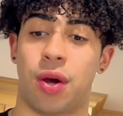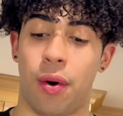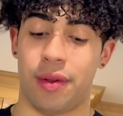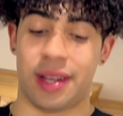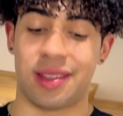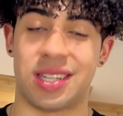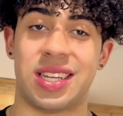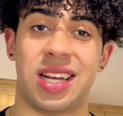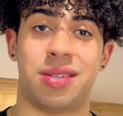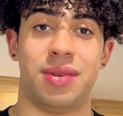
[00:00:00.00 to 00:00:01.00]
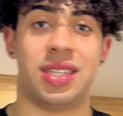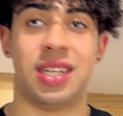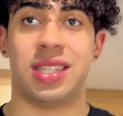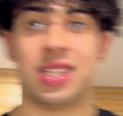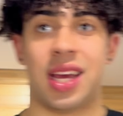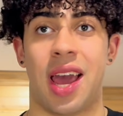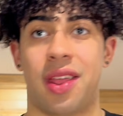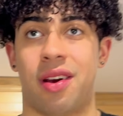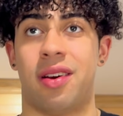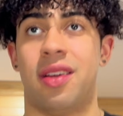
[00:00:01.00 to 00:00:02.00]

holding the sesame seeds together.